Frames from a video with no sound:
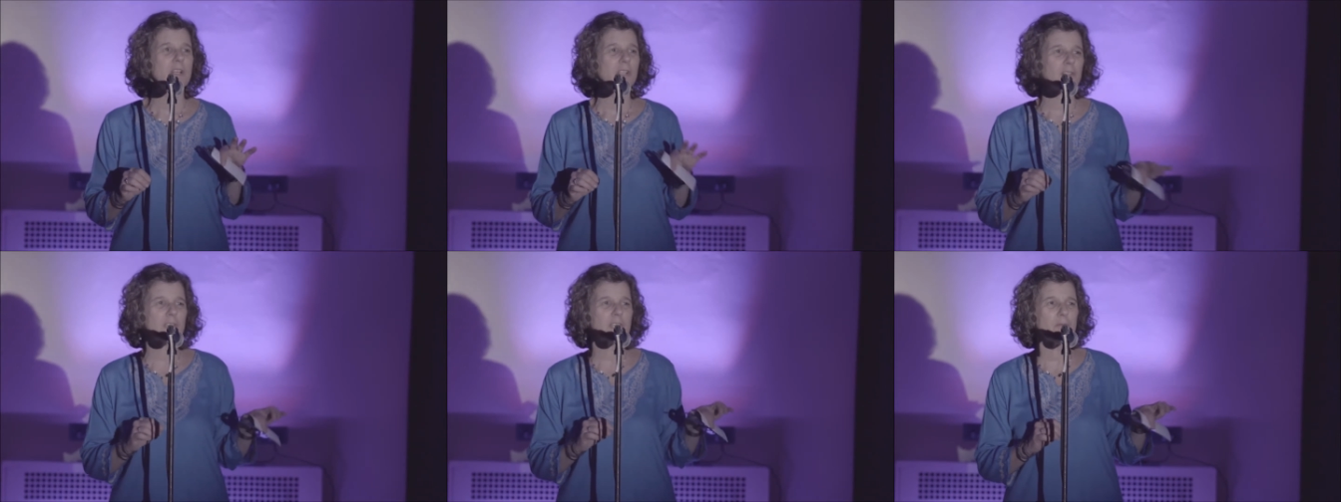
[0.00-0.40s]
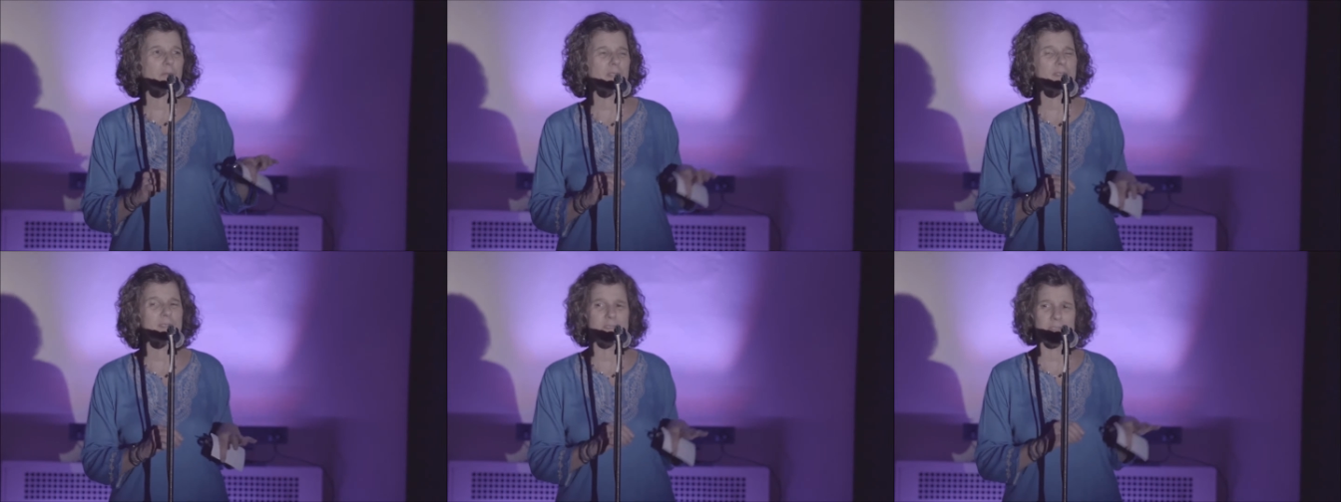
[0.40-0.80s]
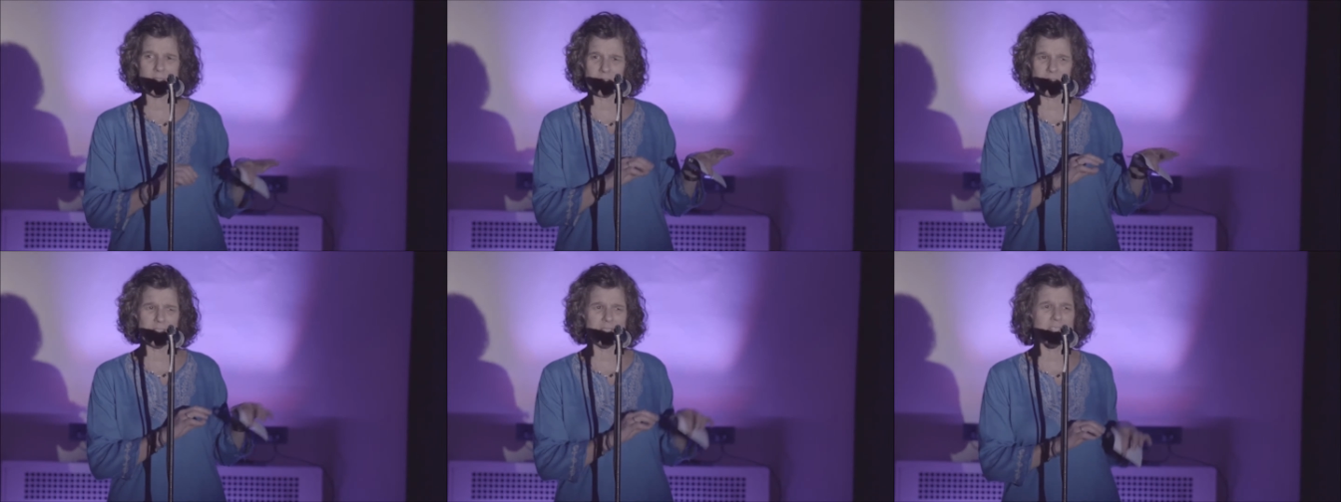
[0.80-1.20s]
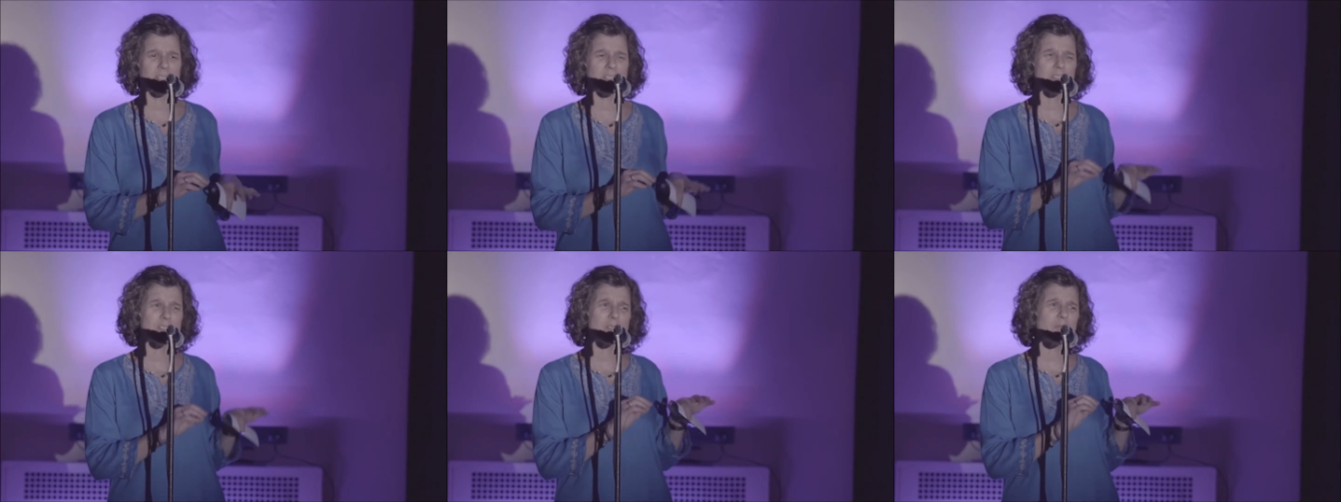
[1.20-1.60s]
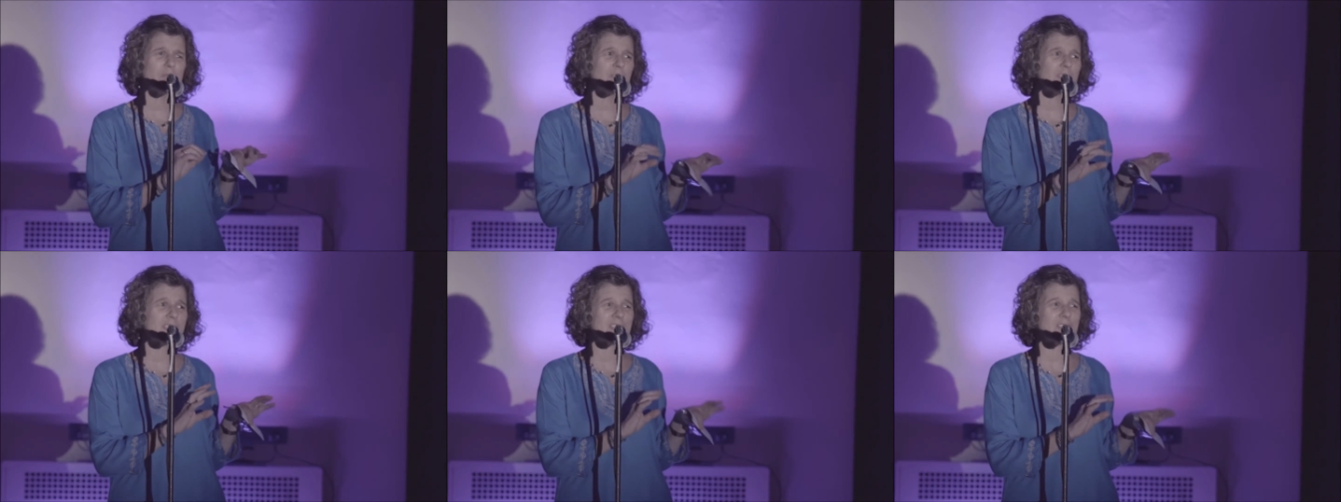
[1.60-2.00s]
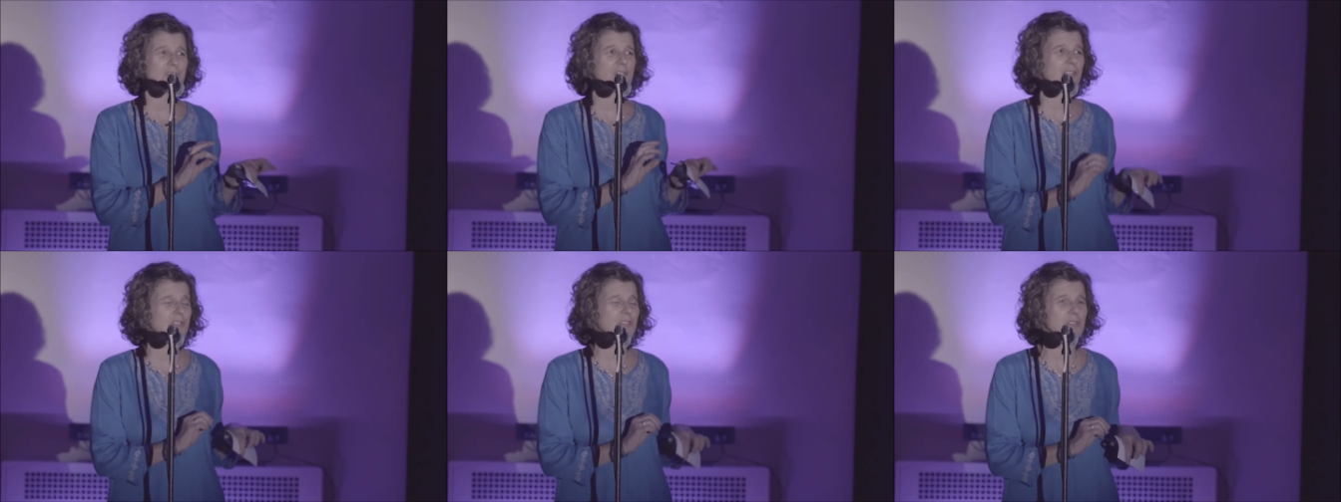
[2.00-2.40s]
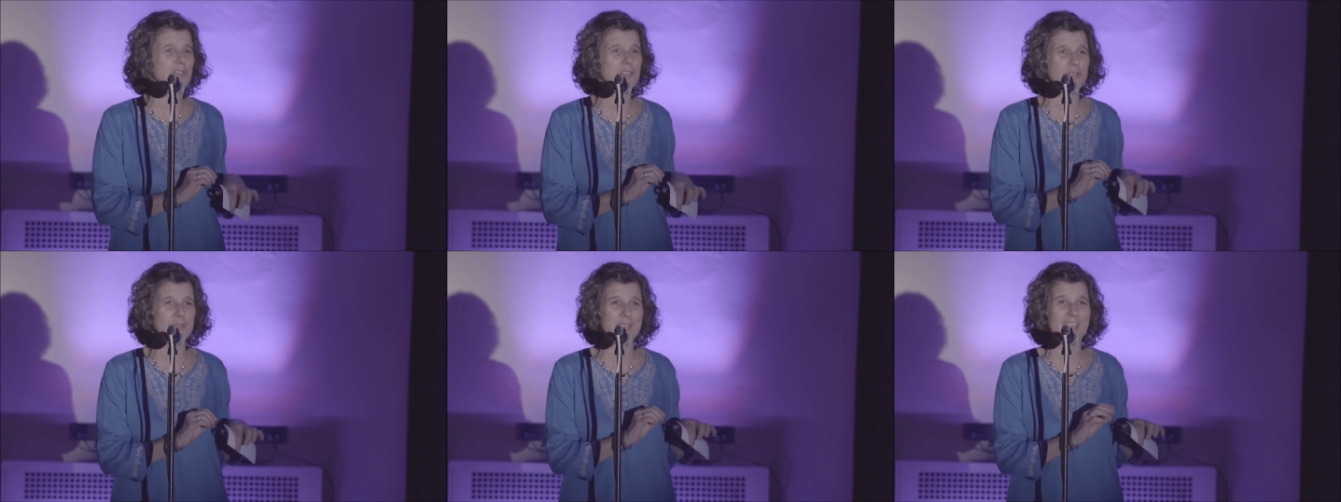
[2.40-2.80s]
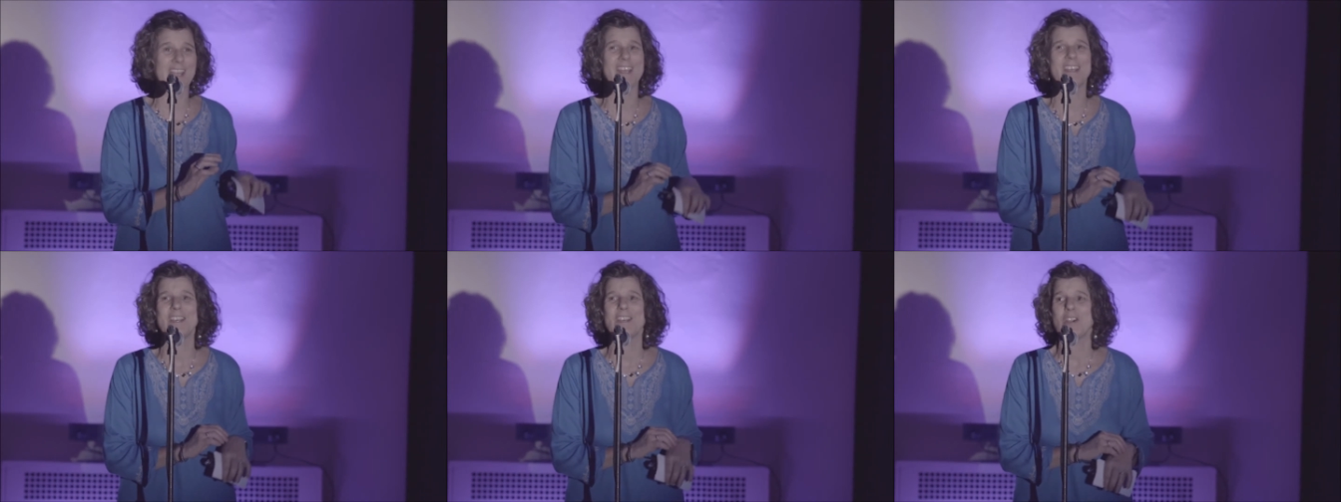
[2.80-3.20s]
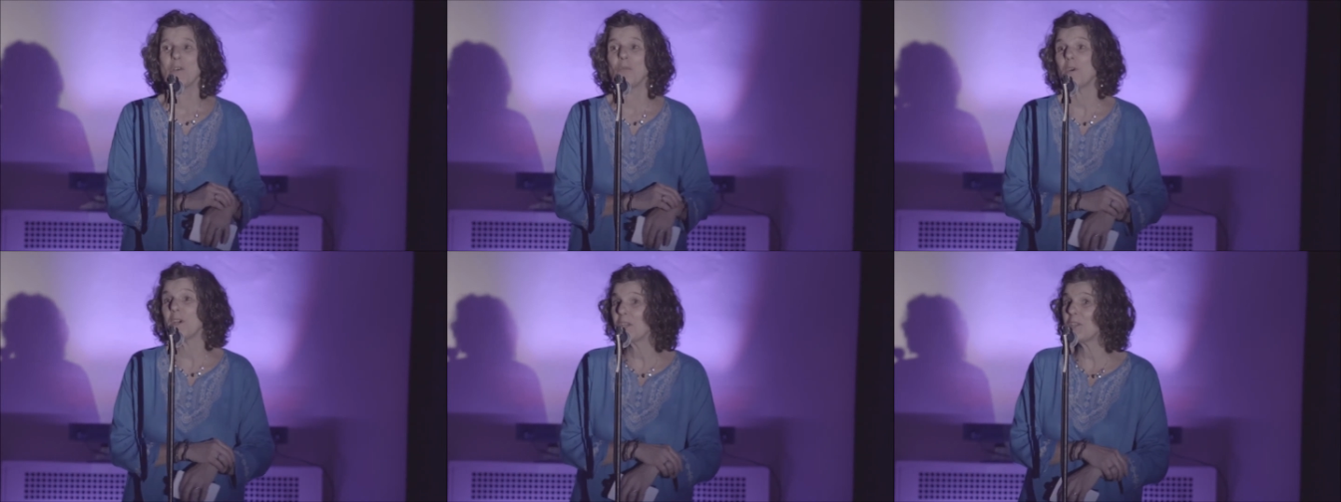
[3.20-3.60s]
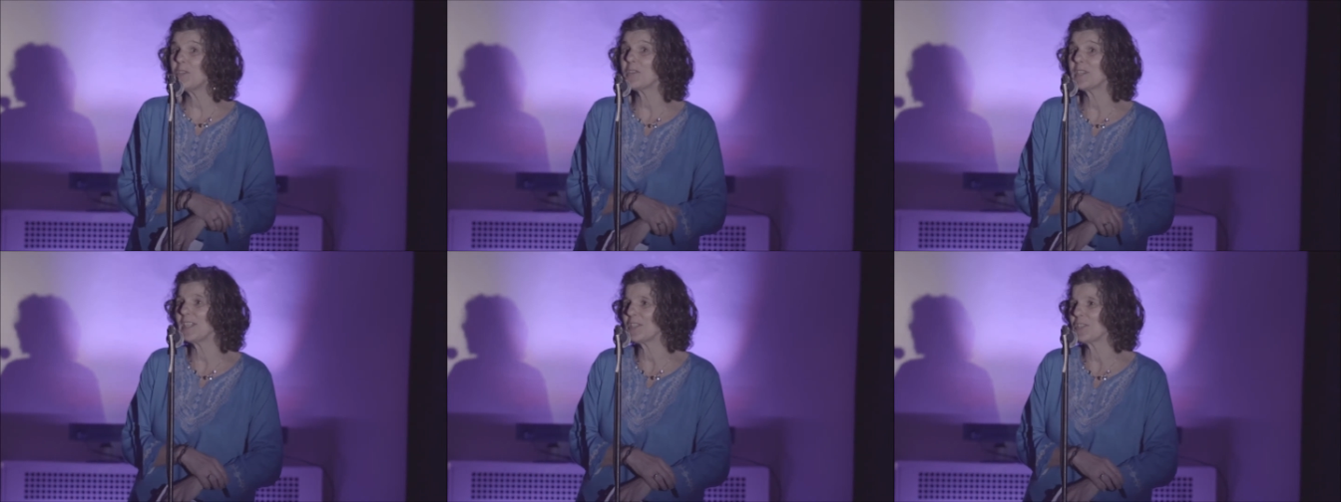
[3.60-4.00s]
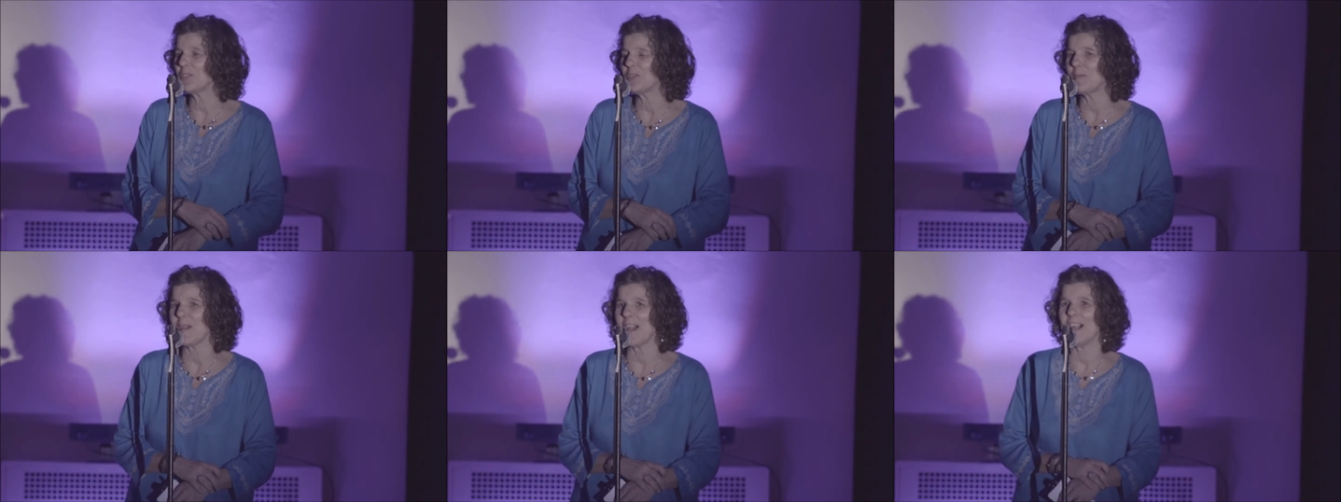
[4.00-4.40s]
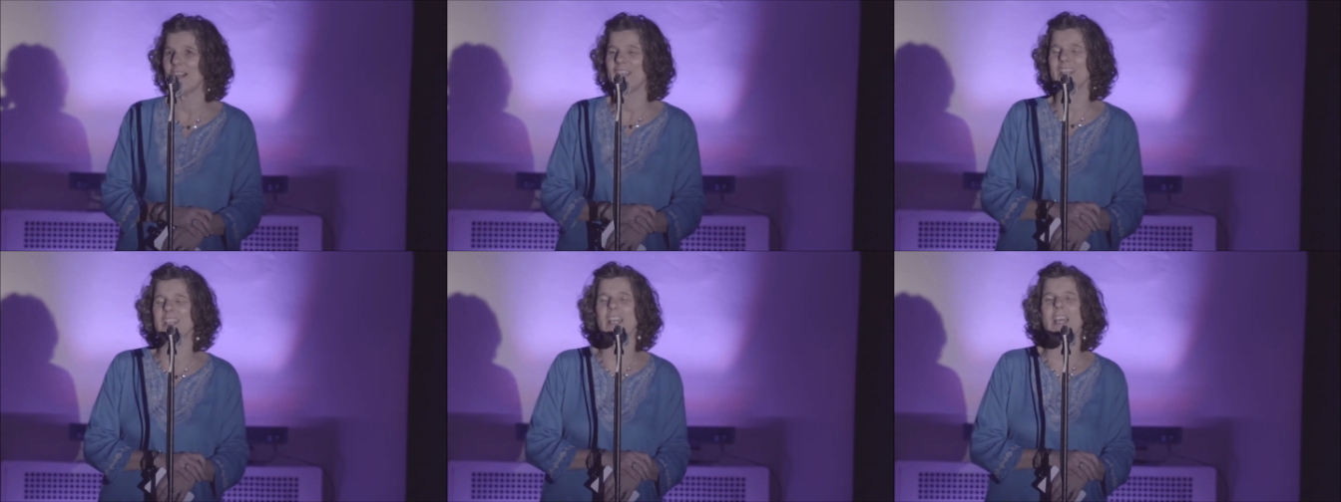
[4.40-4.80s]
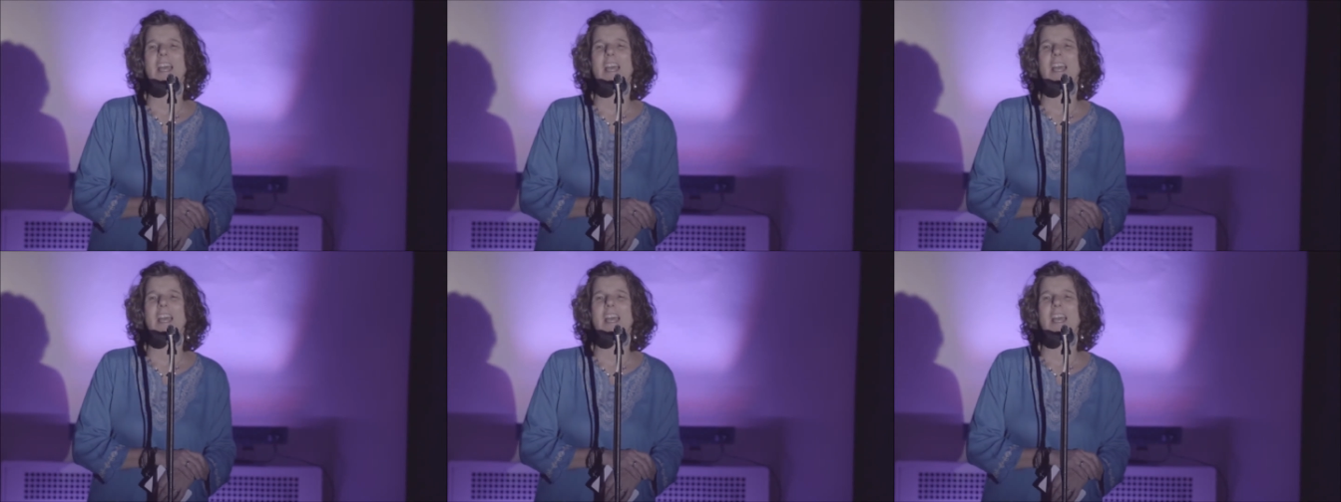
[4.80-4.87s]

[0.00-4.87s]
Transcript: Look at what such and such school district is doing. What are you going to do about it?